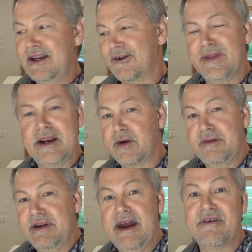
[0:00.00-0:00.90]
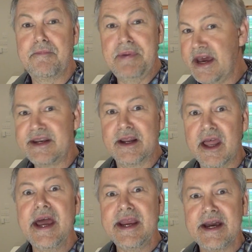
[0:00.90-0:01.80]
you know, they don't even have a bed to
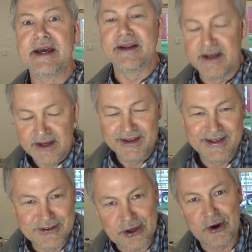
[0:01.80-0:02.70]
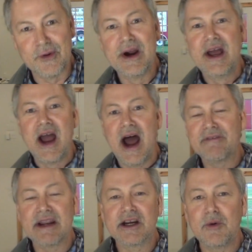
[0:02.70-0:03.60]
lay in. So
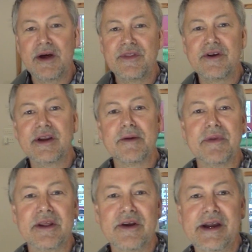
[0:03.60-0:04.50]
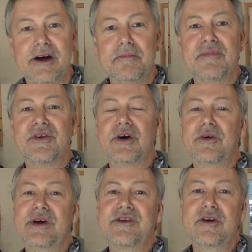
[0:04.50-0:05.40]
I've got to go out there and give them a little help.
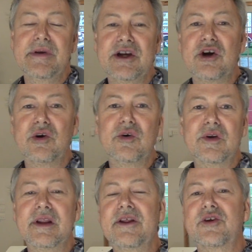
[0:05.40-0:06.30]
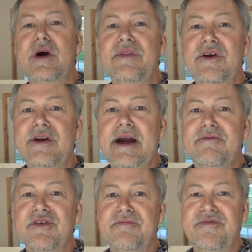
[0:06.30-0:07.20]
So it's going to be cold. Let's go out there and
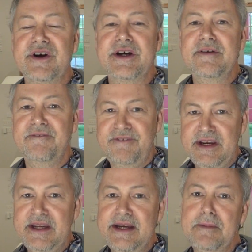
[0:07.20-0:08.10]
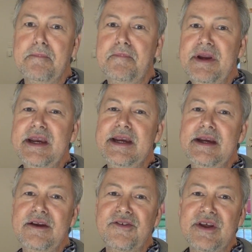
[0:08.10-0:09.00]
have some fun feeding
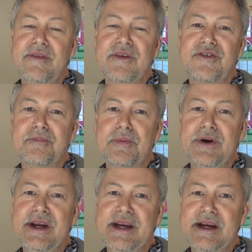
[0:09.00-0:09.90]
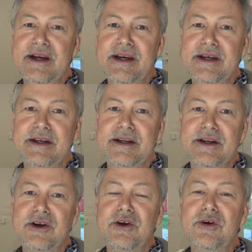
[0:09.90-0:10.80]
bees in the spring
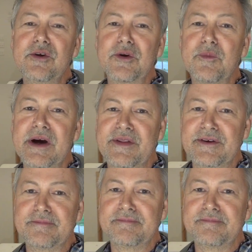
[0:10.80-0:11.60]
in cooler weather.